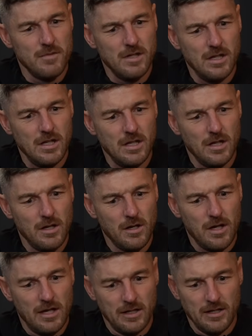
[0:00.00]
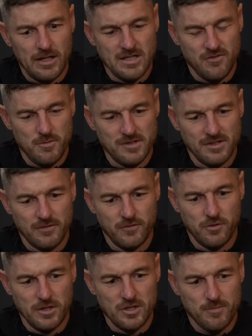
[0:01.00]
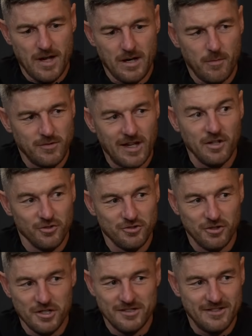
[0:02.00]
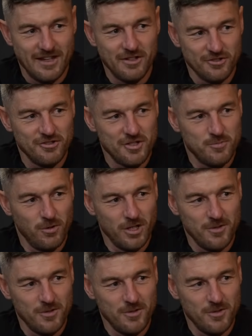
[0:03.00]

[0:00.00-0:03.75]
me in an interview we did a few years back about Daniel Sturridge. Did Daniel Sturridge pull